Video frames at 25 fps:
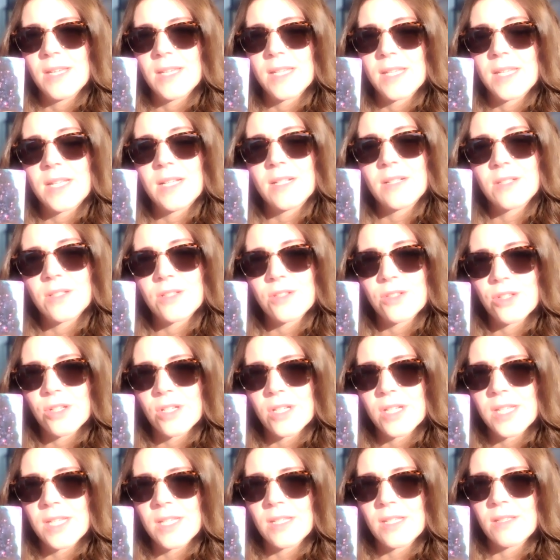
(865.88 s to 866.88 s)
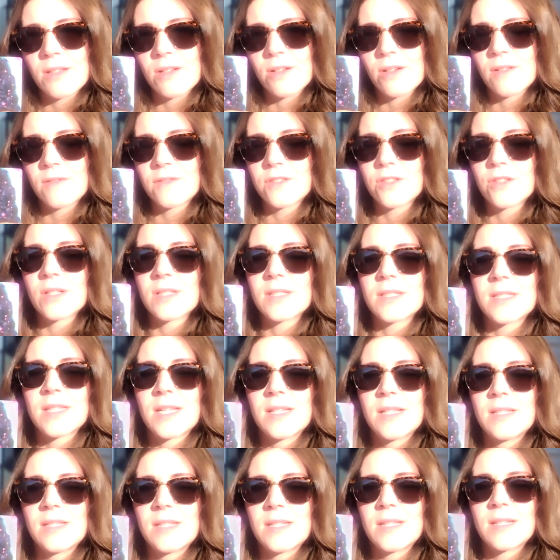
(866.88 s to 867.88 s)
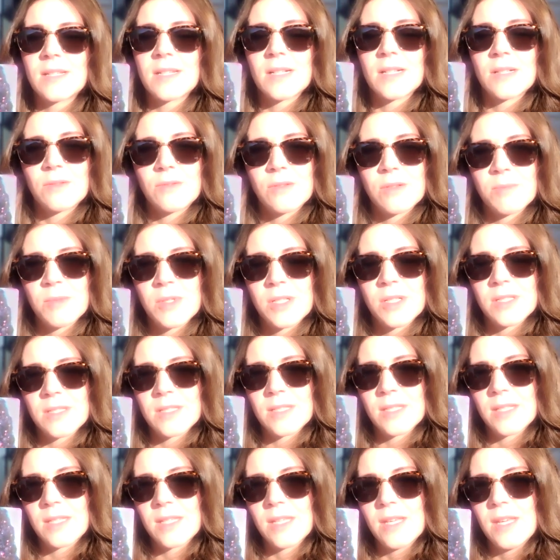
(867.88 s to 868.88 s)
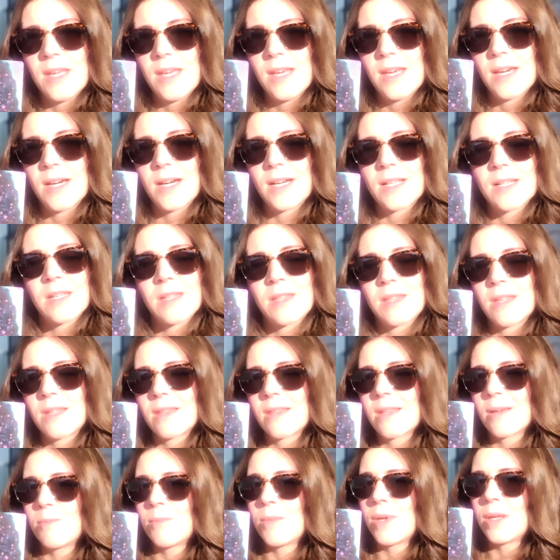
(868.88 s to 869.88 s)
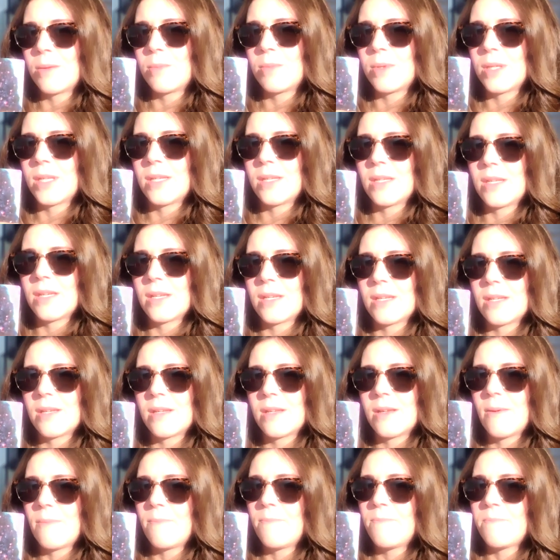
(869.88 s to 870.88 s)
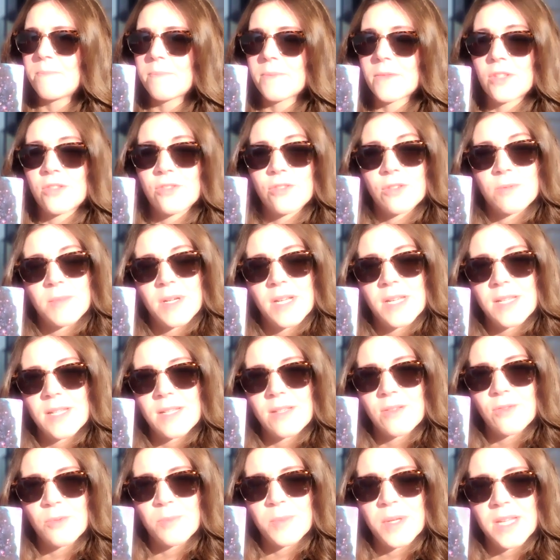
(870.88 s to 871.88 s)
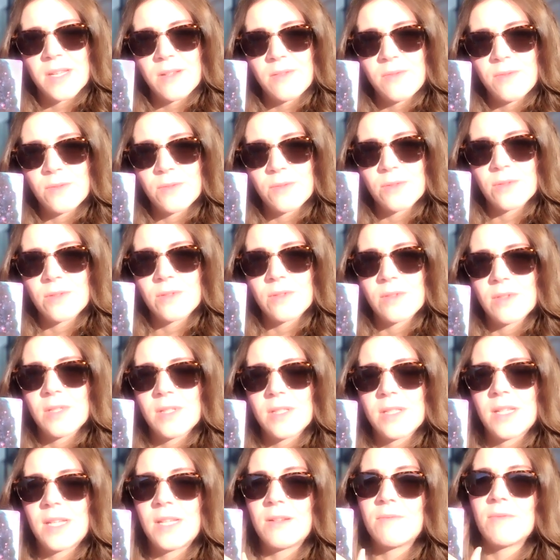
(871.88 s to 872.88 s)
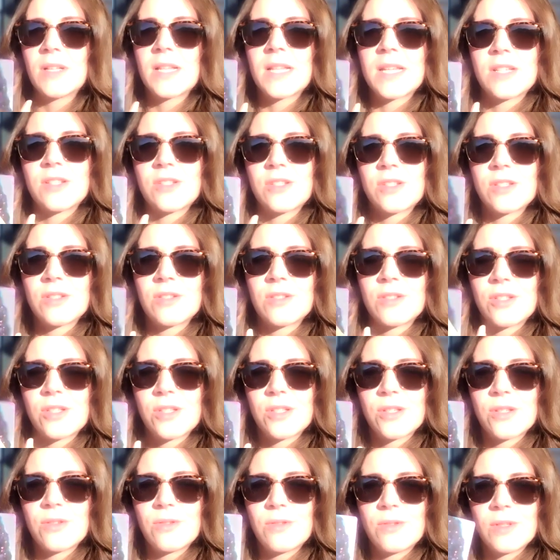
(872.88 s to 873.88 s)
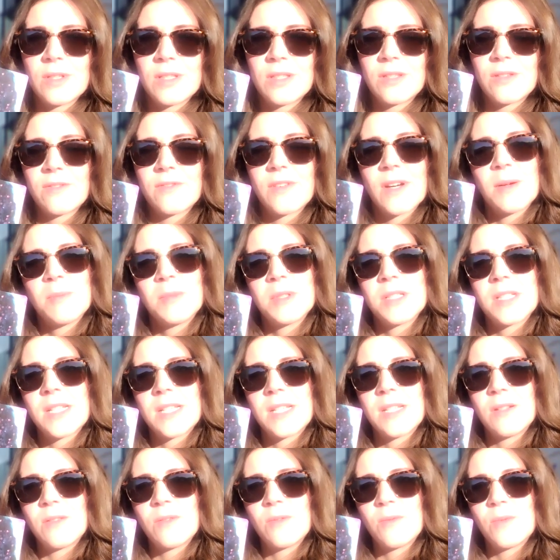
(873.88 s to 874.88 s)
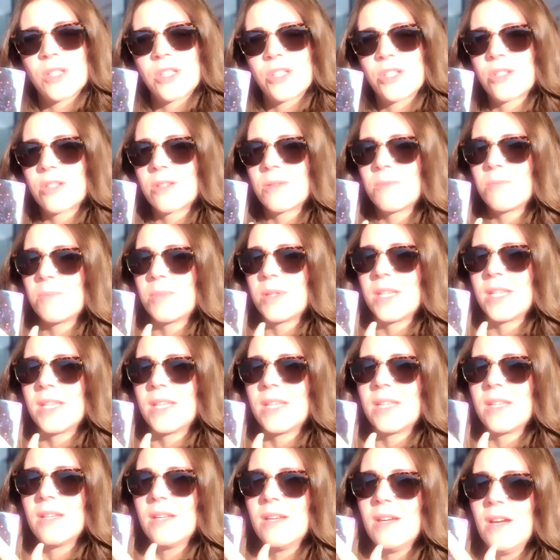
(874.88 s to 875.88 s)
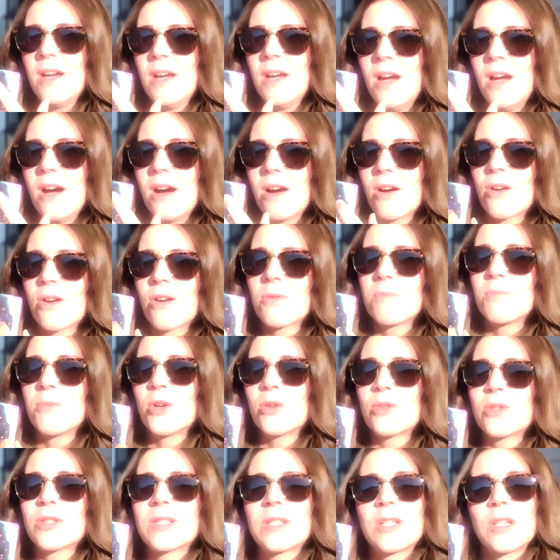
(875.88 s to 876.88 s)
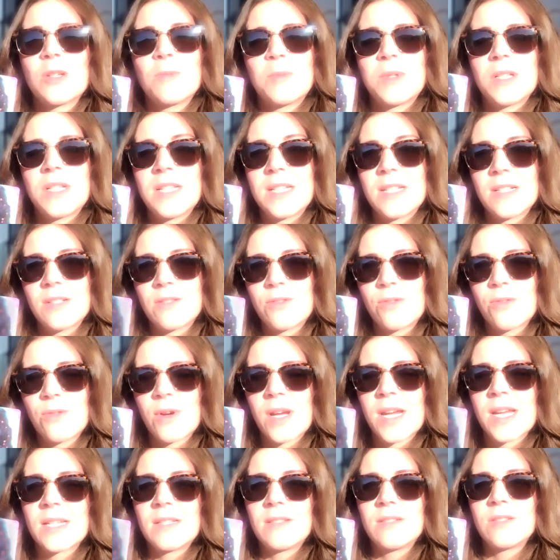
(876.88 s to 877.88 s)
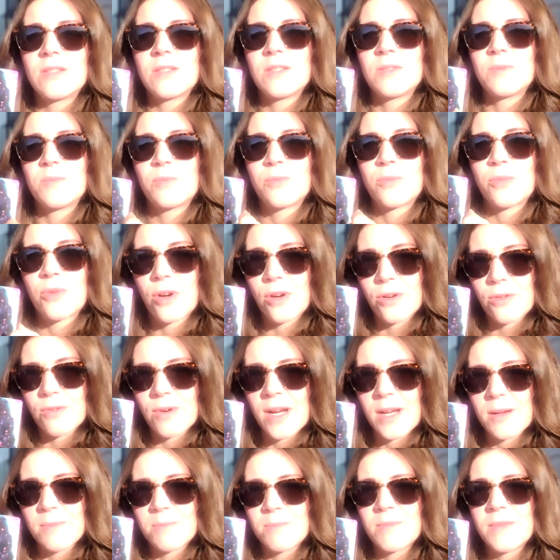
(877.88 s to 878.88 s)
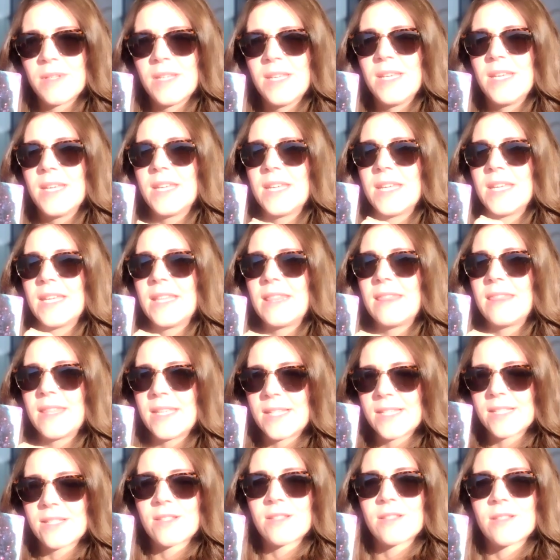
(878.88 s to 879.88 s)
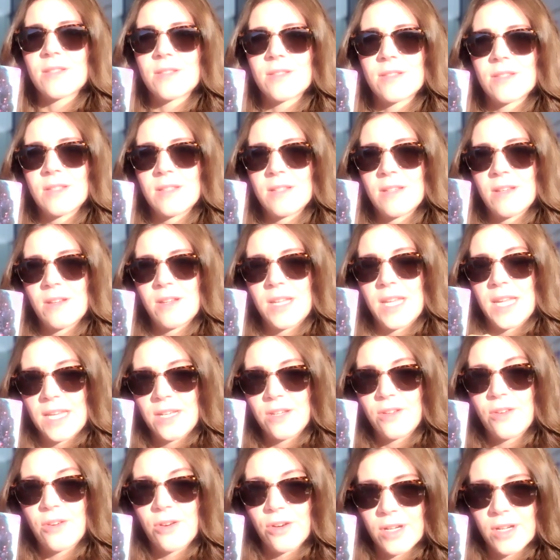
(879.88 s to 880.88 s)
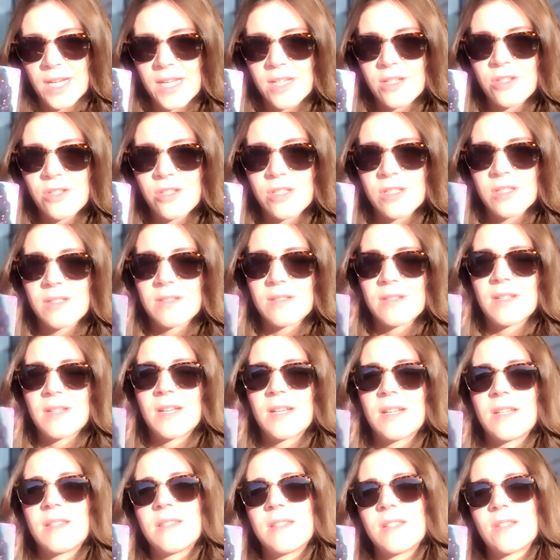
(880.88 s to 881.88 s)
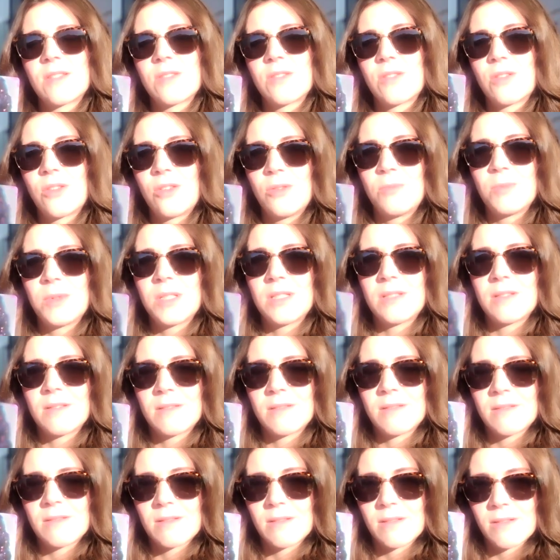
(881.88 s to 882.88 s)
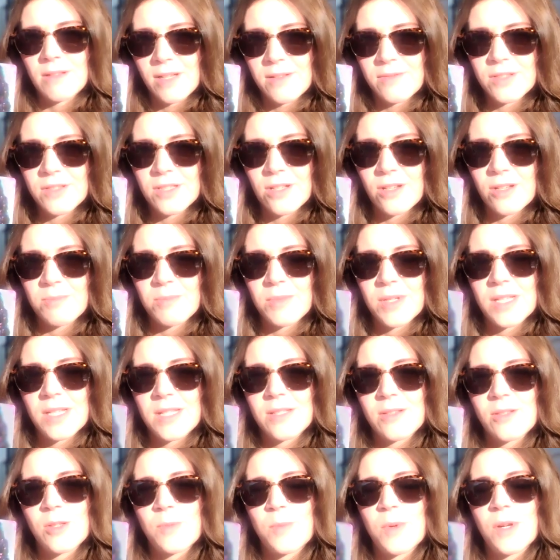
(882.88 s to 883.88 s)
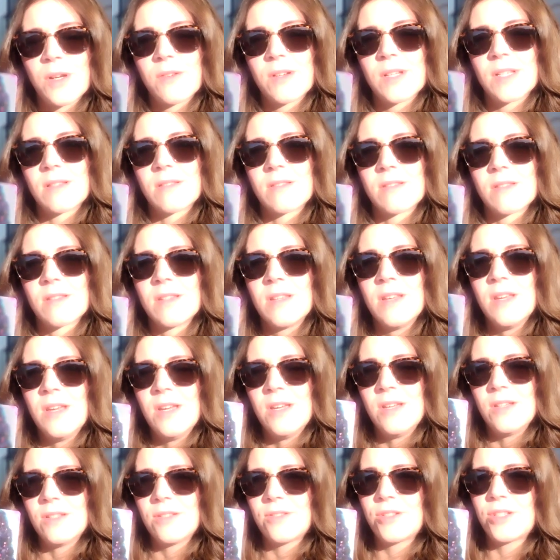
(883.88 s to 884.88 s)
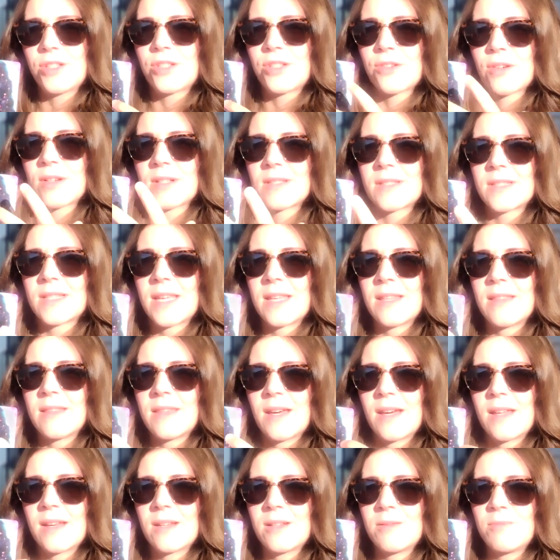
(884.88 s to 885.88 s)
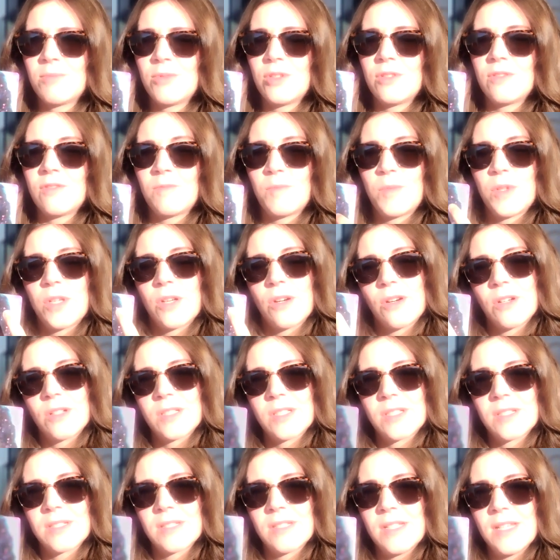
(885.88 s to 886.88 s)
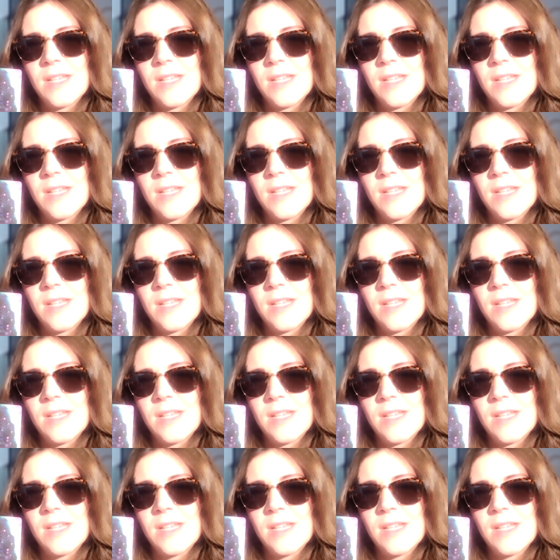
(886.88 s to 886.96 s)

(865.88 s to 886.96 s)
healing journey of transcending and alchemizing anything that may be traumatic or painful in relation to the family, which can be our most deeply ingrained program in this incarnation and in this human lifetime and experience, should transcend that and move beyond